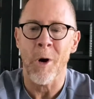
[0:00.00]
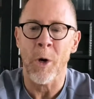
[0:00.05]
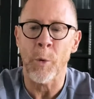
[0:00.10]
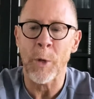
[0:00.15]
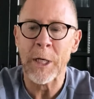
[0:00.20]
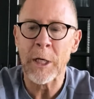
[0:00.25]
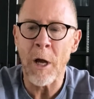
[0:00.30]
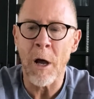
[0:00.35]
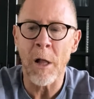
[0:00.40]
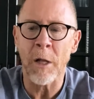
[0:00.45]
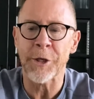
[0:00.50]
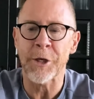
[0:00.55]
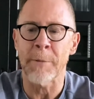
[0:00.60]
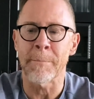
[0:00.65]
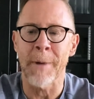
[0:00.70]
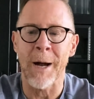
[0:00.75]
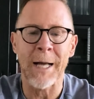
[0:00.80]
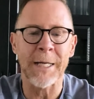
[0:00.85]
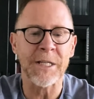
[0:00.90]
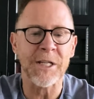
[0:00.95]
or recalling to
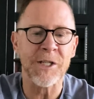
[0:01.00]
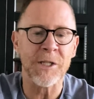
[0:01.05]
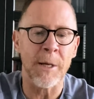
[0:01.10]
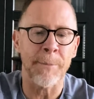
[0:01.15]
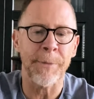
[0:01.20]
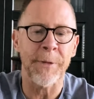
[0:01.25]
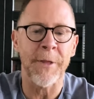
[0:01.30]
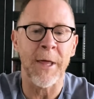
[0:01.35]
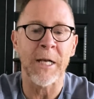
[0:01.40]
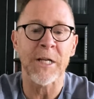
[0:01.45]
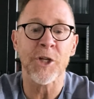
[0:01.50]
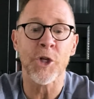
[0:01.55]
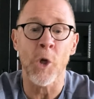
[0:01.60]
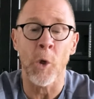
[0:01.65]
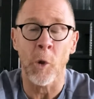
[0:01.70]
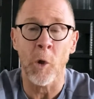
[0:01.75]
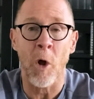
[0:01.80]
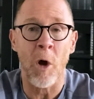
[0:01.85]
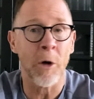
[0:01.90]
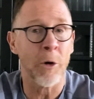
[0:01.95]
mind something that is
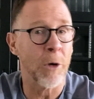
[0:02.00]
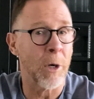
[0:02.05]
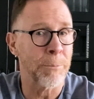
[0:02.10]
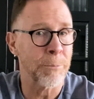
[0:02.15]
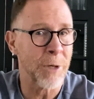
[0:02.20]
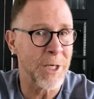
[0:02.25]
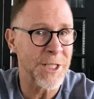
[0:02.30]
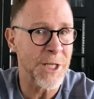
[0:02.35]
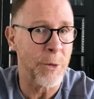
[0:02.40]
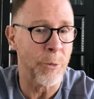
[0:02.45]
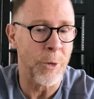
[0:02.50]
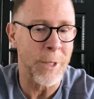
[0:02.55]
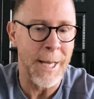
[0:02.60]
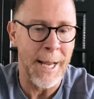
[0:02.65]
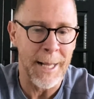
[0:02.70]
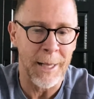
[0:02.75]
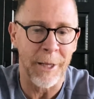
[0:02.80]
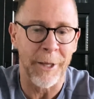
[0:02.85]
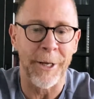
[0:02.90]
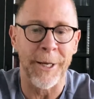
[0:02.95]
no longer a present
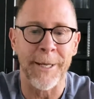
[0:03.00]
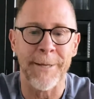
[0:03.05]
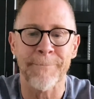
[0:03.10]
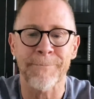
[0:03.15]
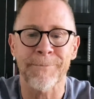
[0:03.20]
reality.